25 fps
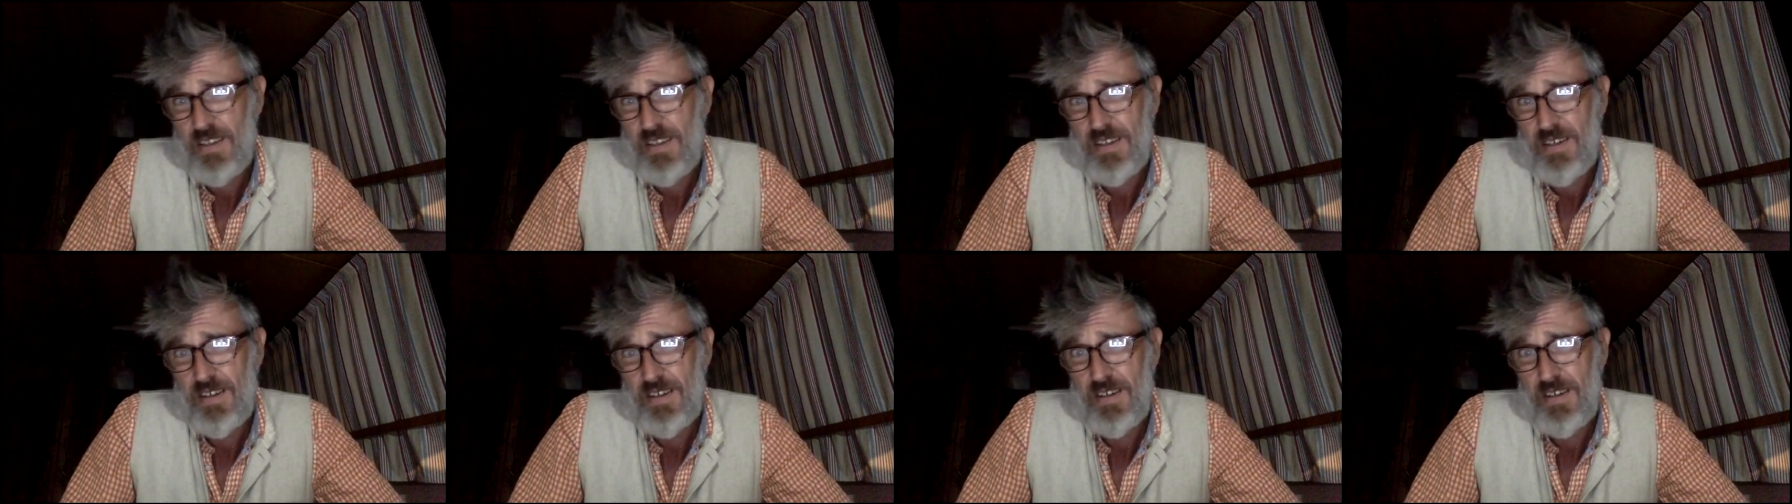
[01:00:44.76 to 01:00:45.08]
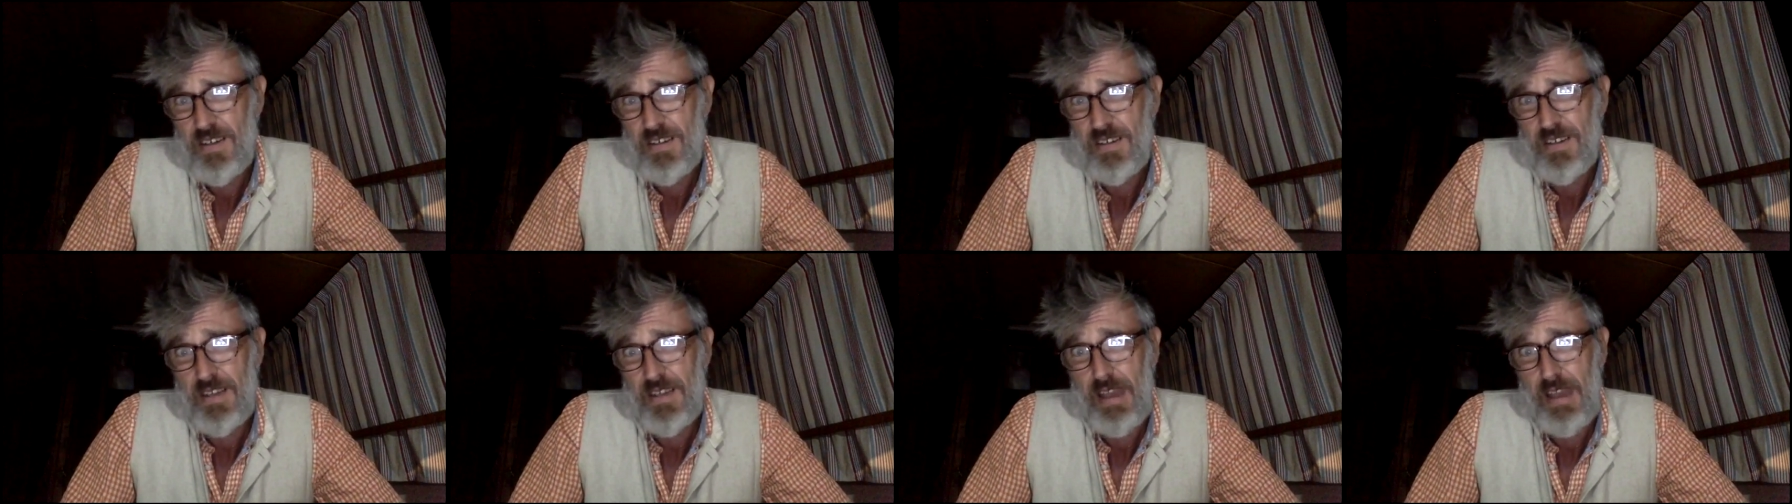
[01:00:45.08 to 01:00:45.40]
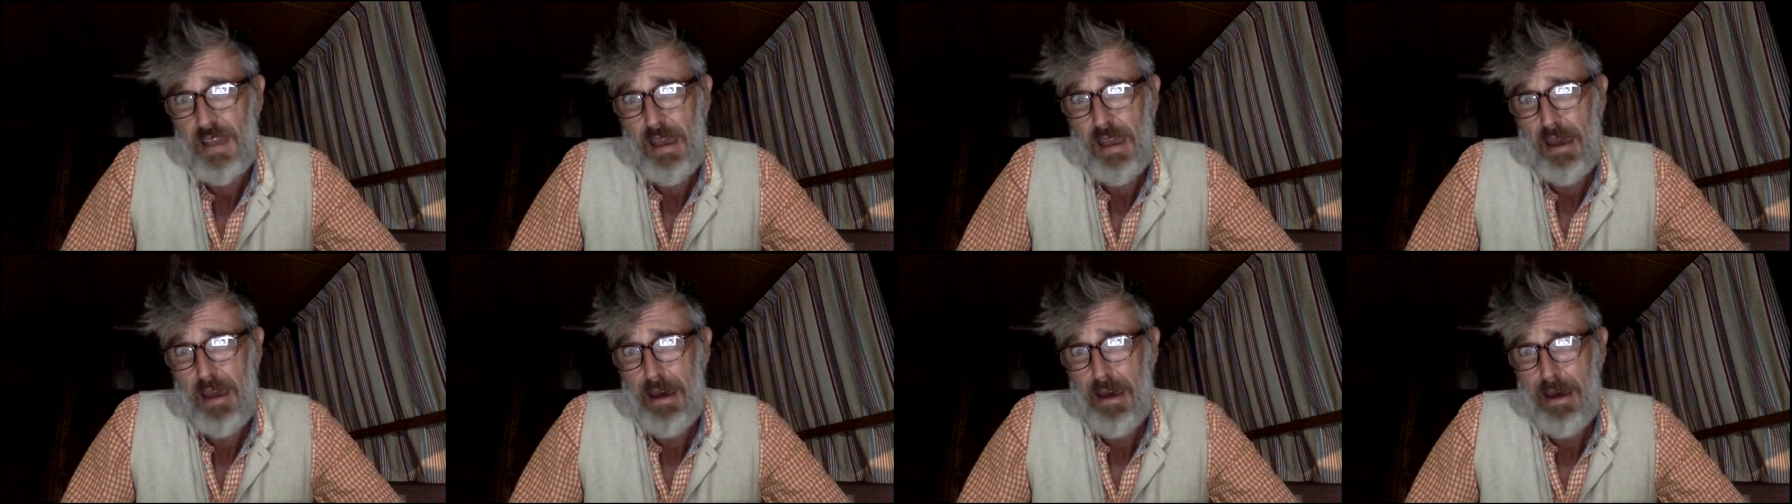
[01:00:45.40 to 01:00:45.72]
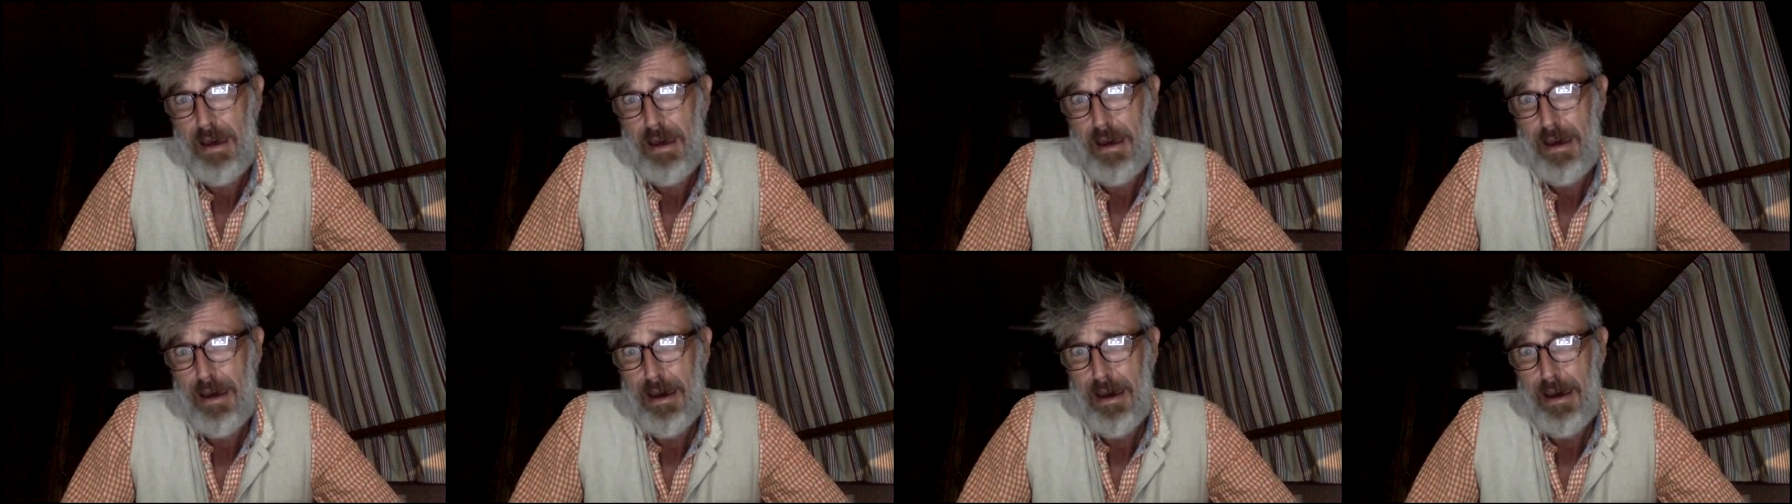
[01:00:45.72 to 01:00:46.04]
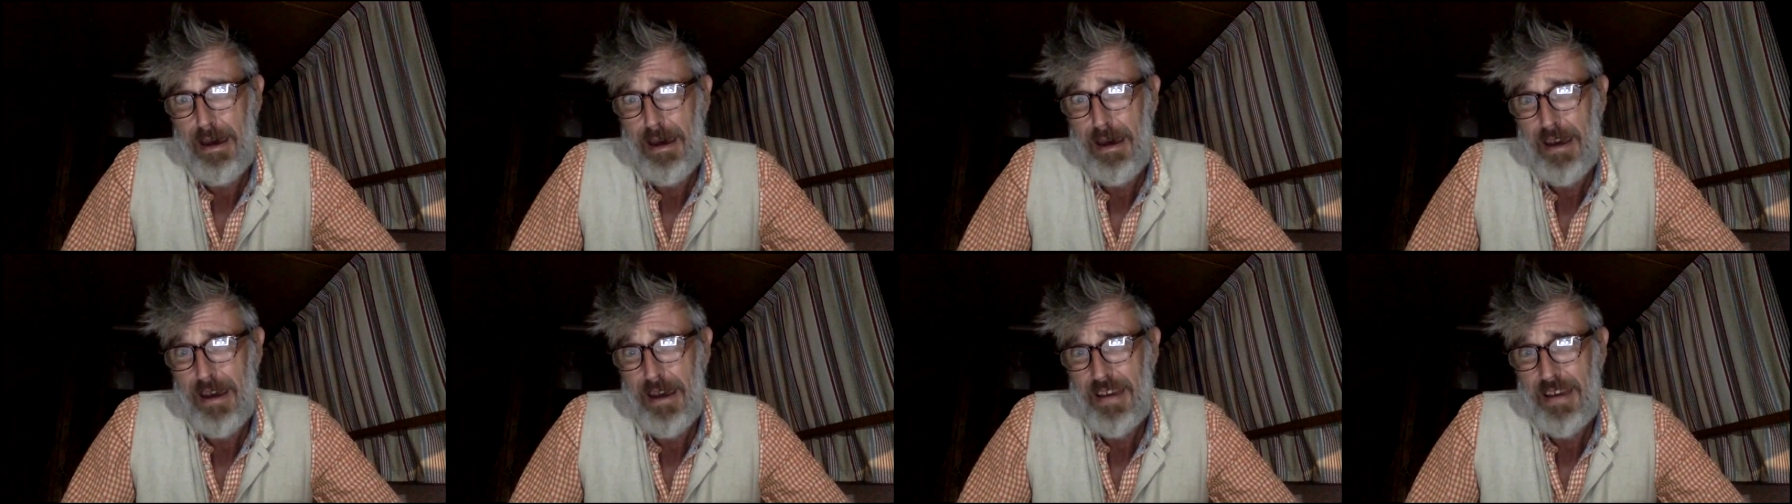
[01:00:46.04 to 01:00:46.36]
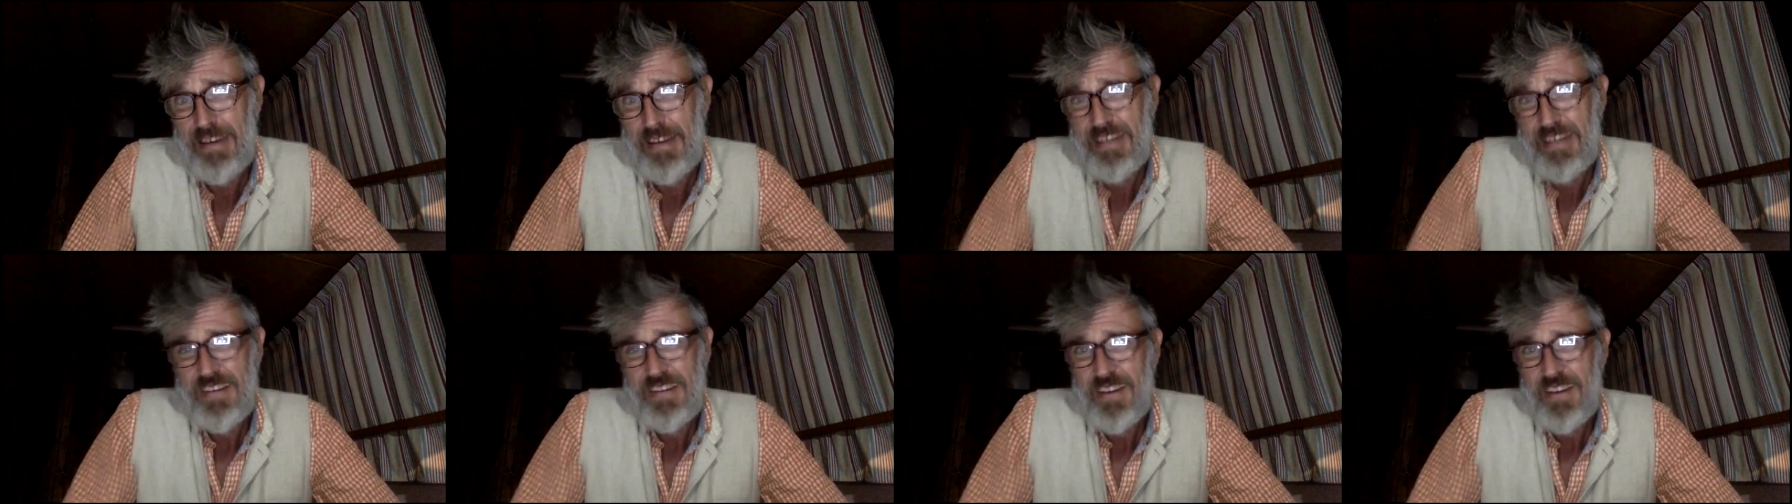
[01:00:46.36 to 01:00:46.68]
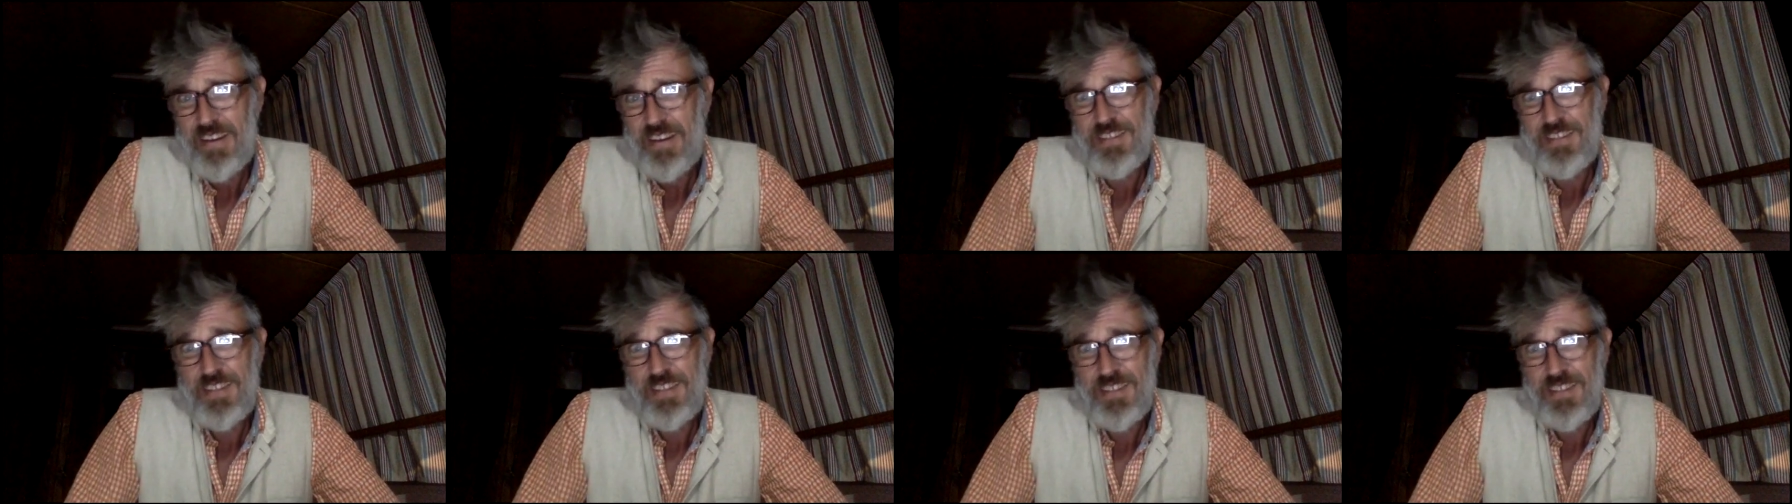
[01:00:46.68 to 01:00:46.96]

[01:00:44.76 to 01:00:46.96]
I was like, "Oh." I said,